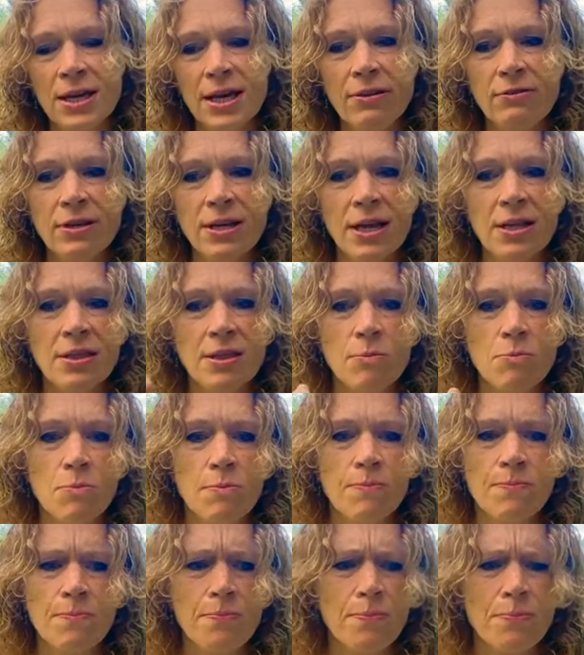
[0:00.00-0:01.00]
even in the
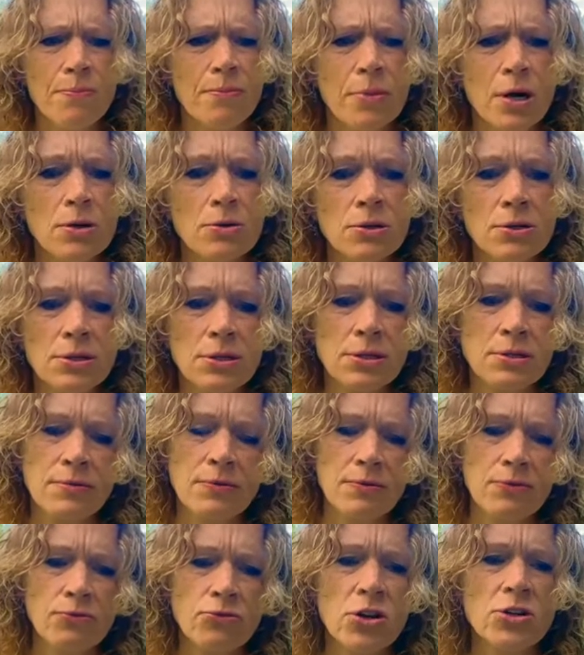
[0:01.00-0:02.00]
most
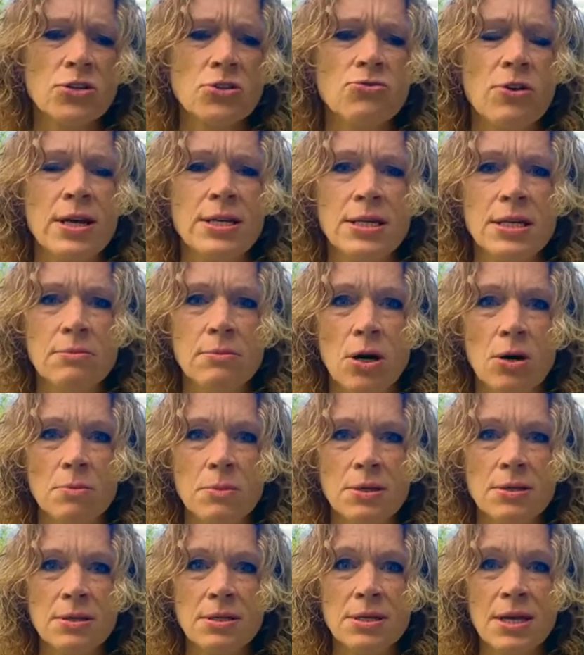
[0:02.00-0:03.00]
frustrating
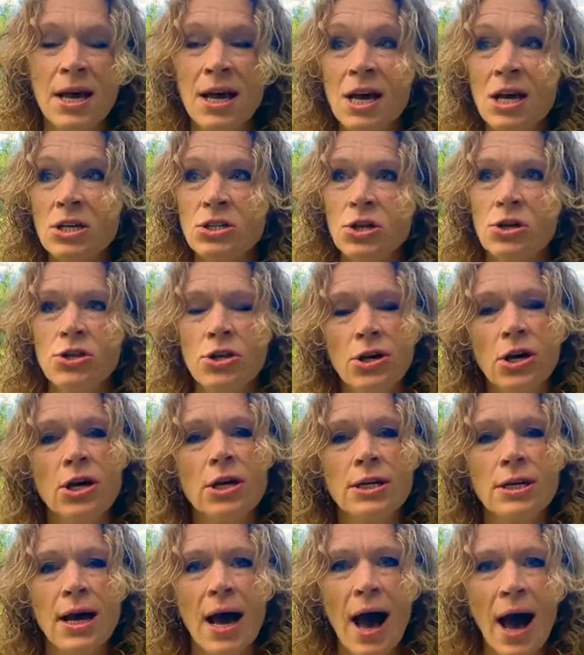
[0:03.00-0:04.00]
moments so that you
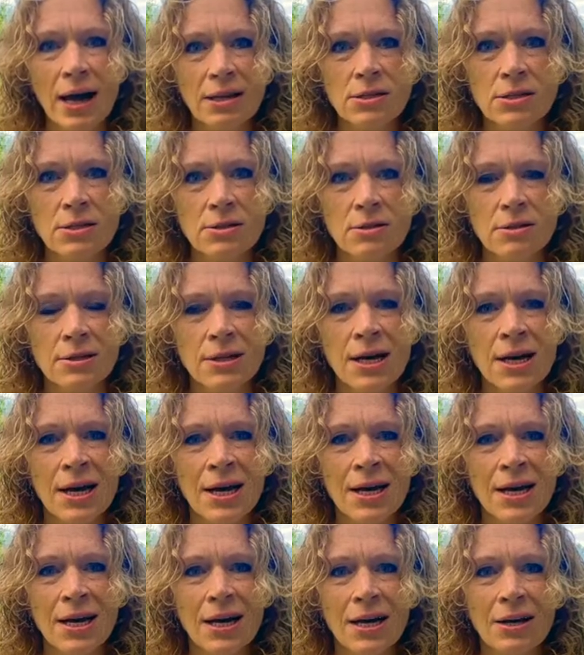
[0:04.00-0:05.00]
can handle
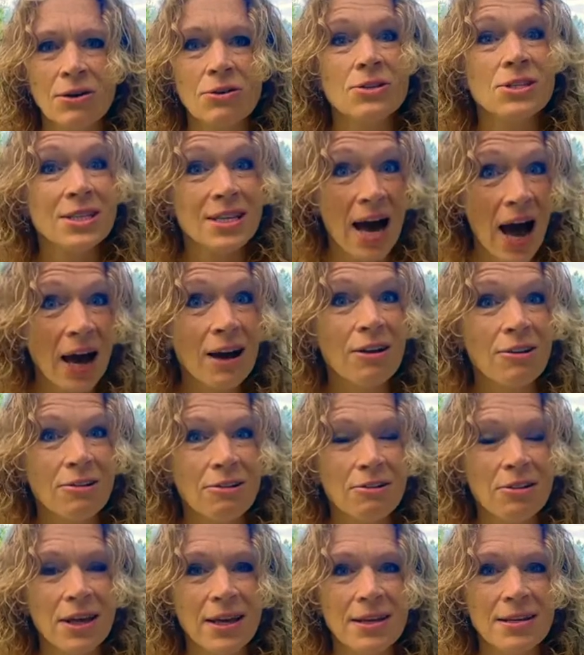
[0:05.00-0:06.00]
or tackle
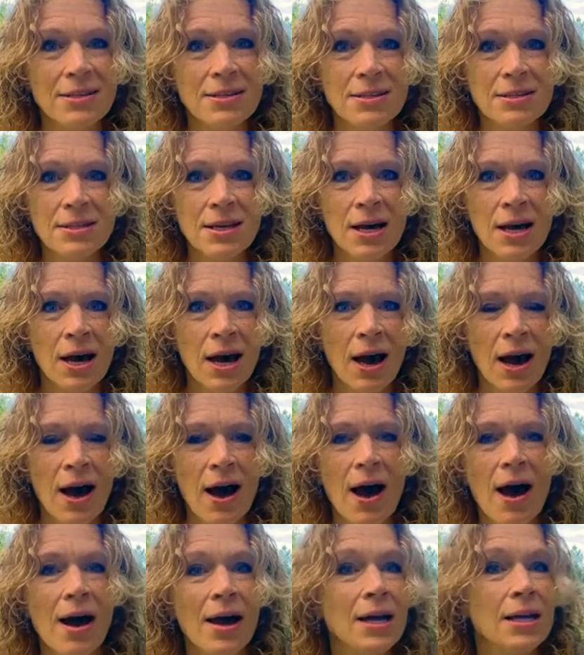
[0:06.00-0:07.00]
things
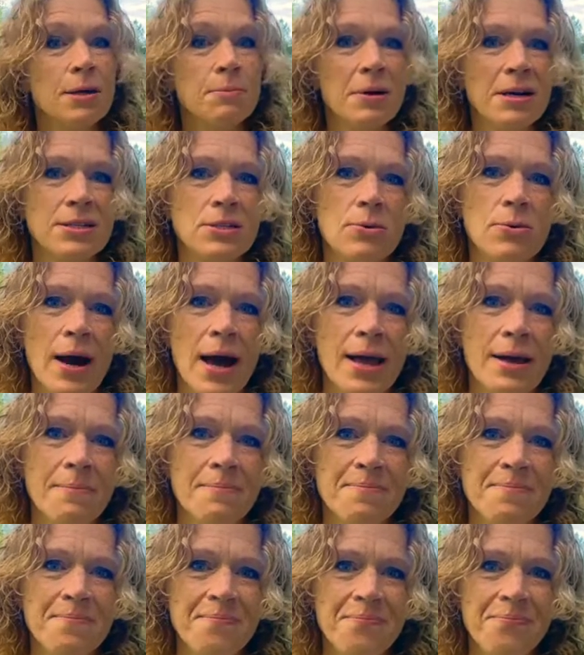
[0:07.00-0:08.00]
uh, in a better way.
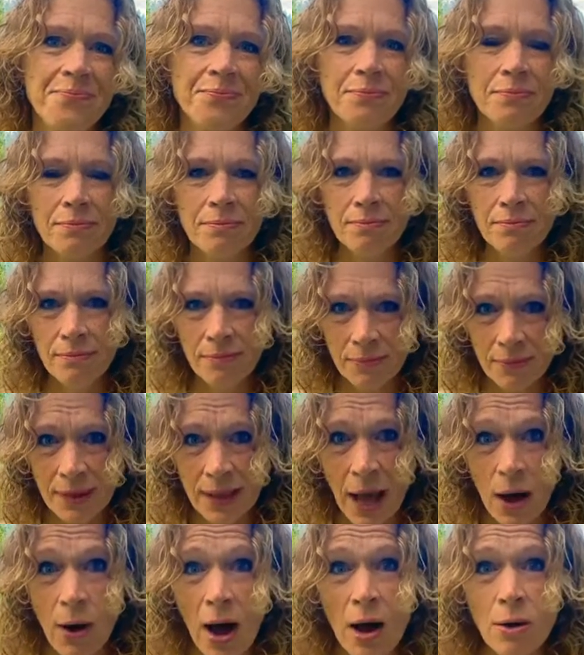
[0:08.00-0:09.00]

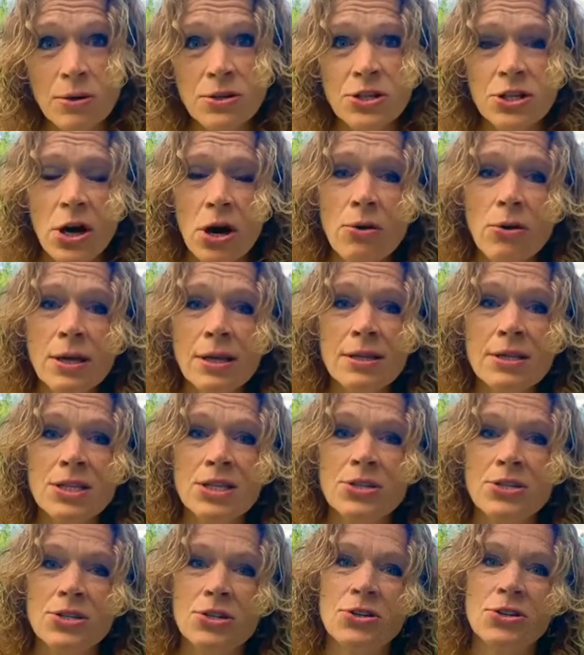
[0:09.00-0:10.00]
Now, I was going
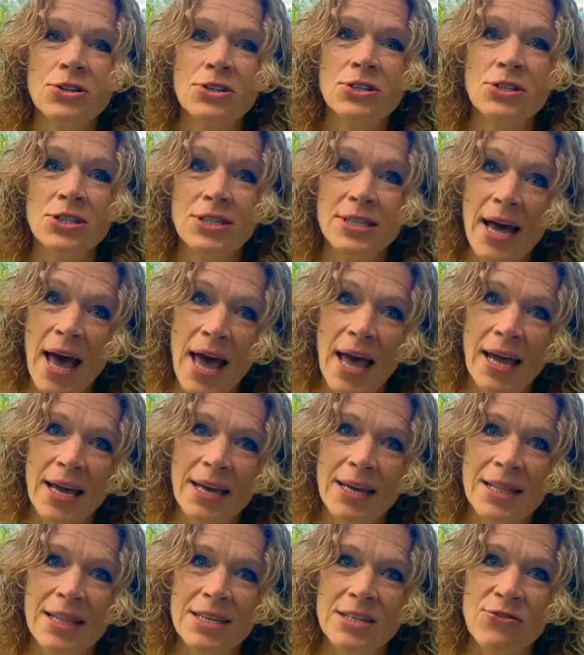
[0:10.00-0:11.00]
to talk today
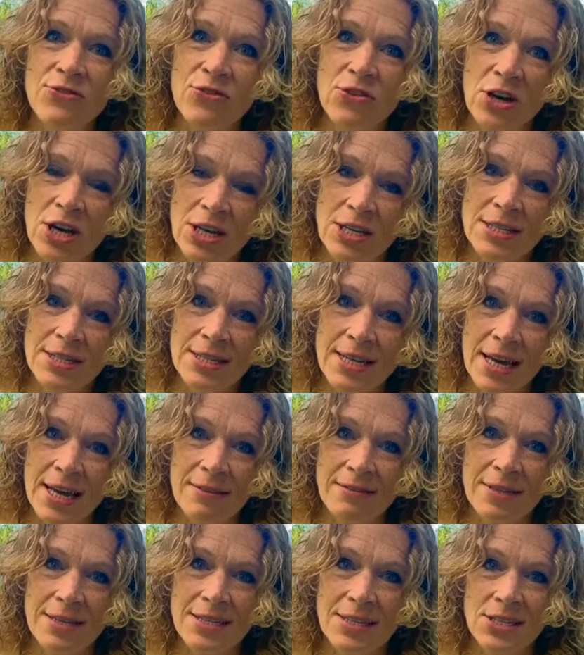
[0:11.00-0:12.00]
in this first day
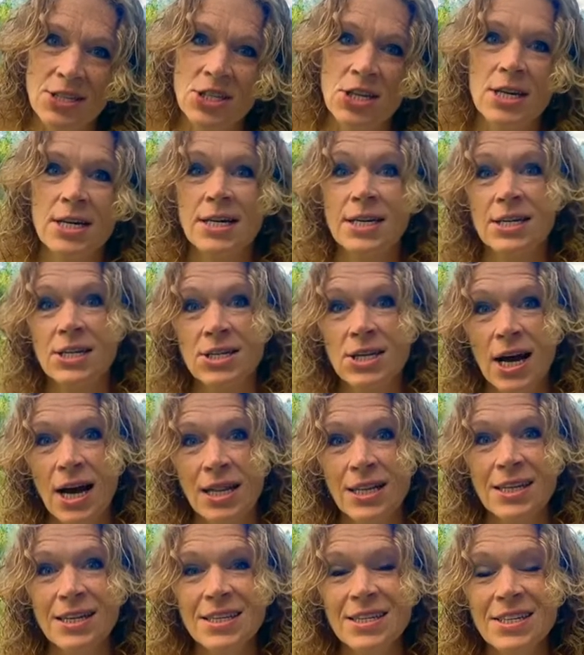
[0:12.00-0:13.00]
of this
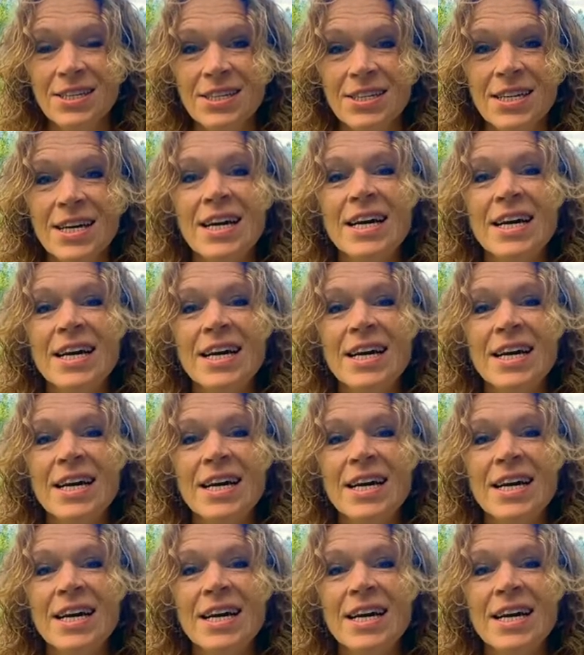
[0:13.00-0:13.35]
challenge